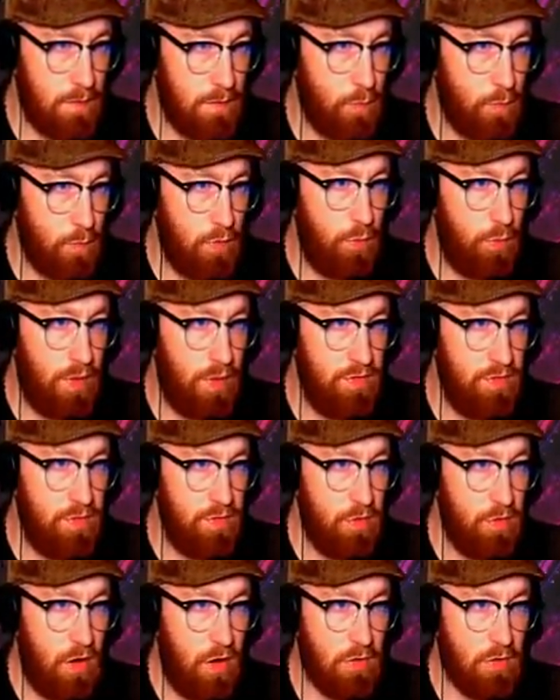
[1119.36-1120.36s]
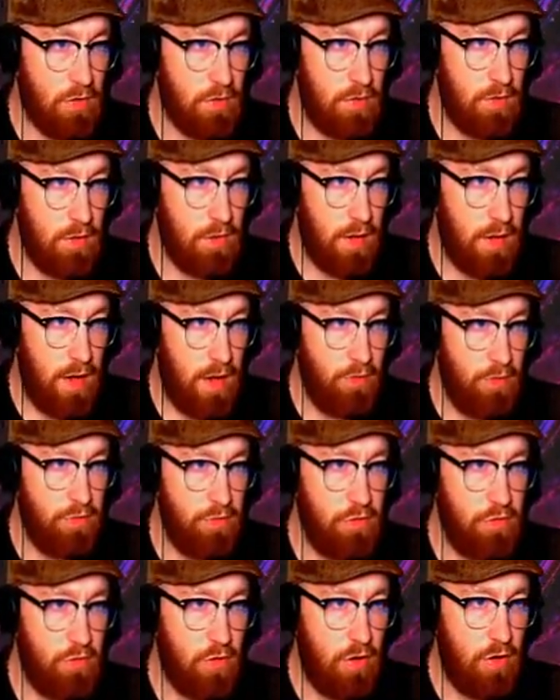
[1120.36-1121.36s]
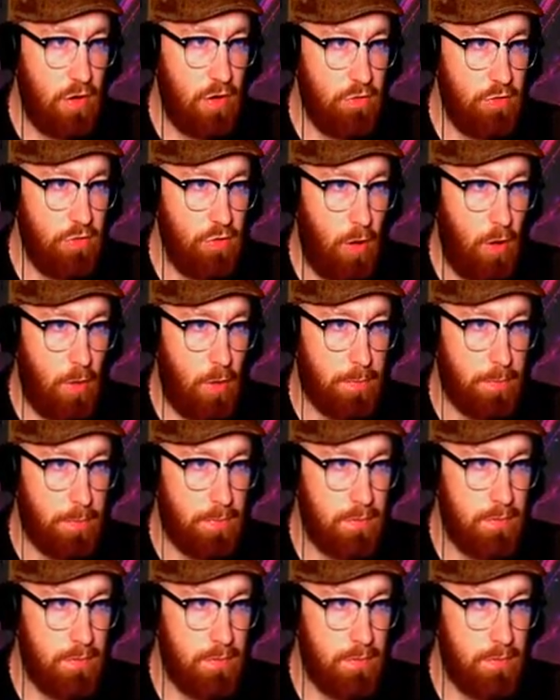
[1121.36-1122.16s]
Whoa, where's the dog? How's the dog on top?